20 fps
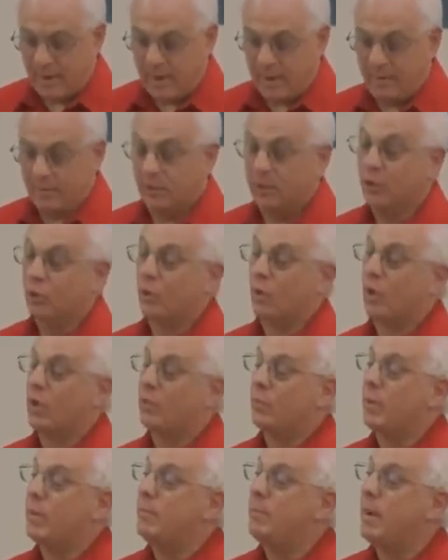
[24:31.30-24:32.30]
and the
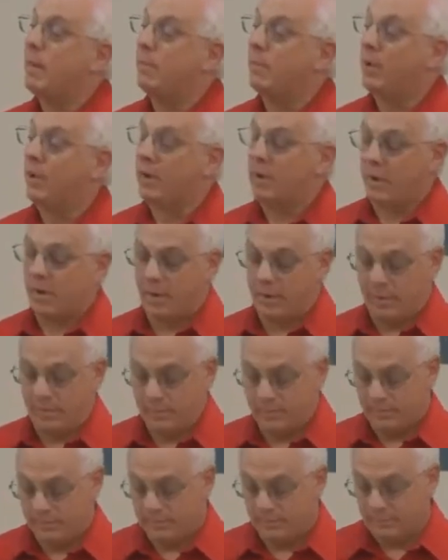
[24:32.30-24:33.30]
Lord remembered her.
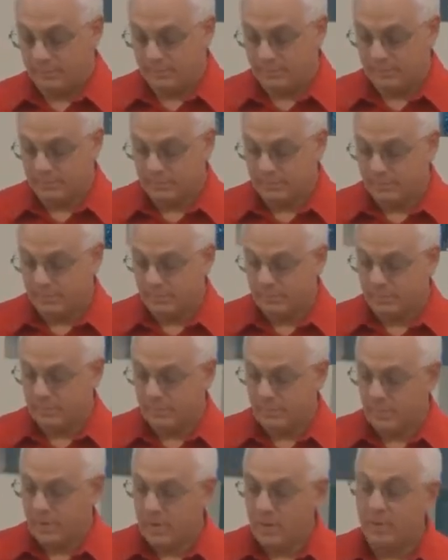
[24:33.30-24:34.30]

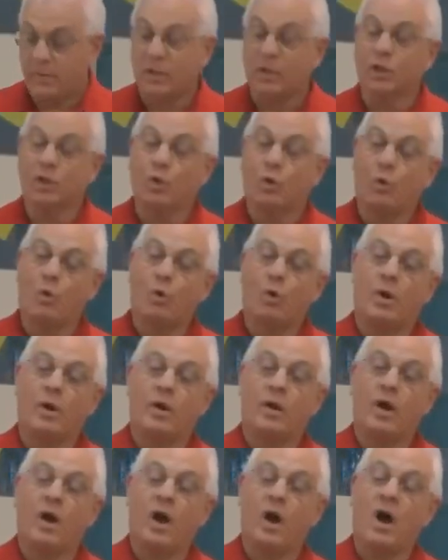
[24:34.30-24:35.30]
The
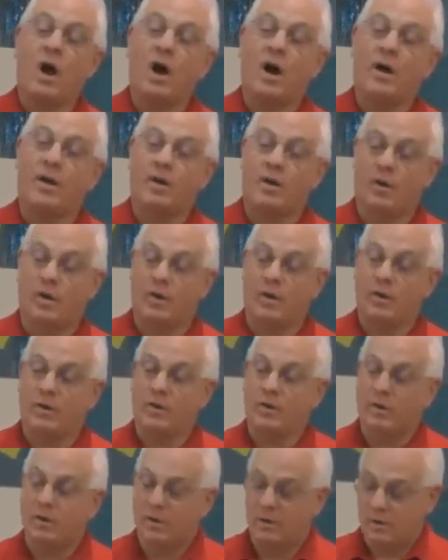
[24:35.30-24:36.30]
Lord honored
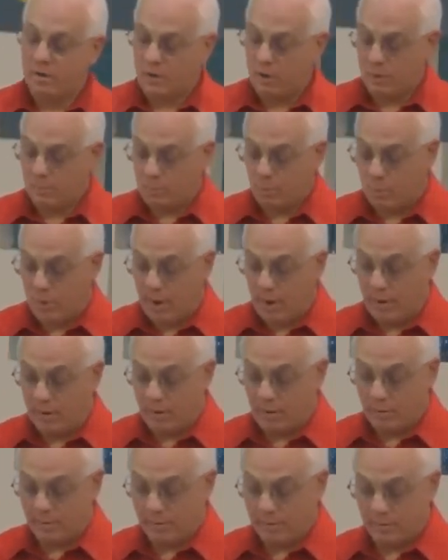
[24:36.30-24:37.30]
her
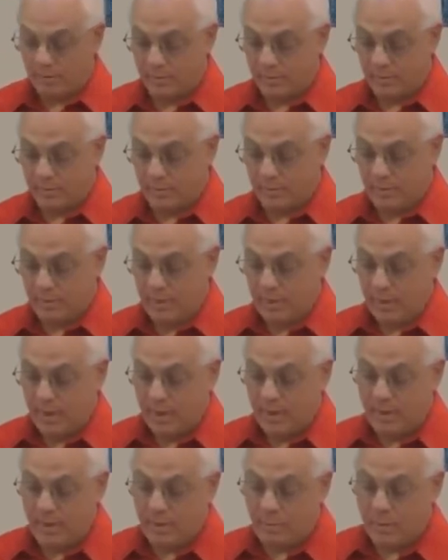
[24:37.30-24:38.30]
prayer.
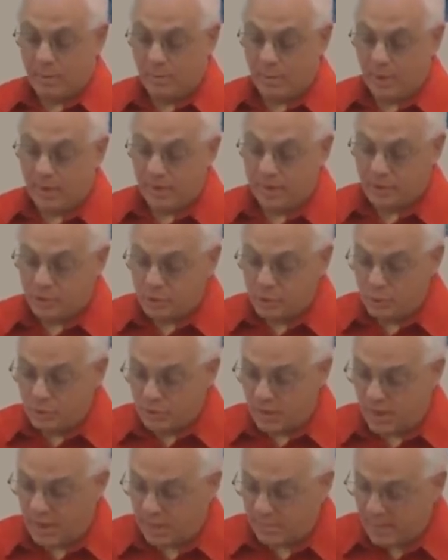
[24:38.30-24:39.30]
And then we read, In due
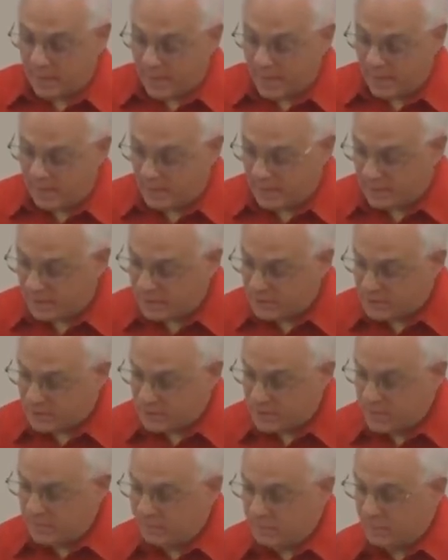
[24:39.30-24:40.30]
time, Hannah
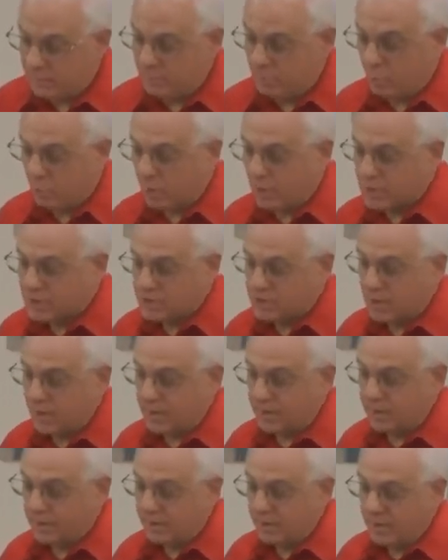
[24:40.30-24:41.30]
conceived and bore a
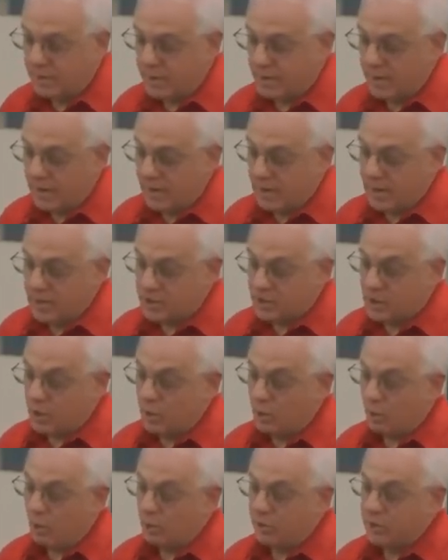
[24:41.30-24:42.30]
son, and she
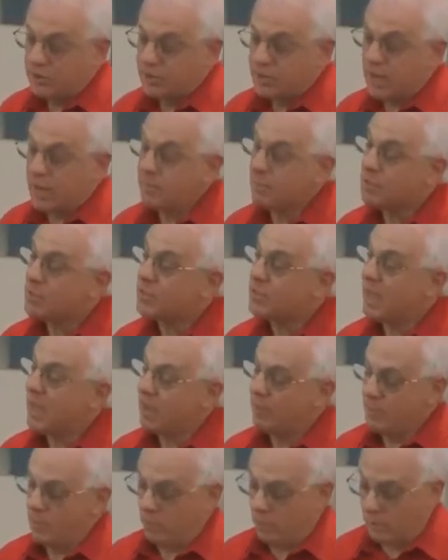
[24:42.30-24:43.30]
called his name
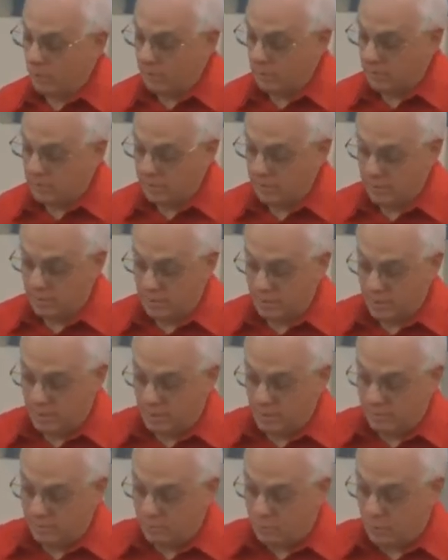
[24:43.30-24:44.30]
Samuel,
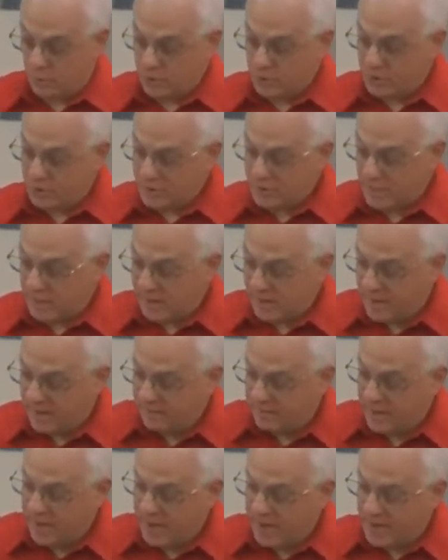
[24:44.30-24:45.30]
for she said, I have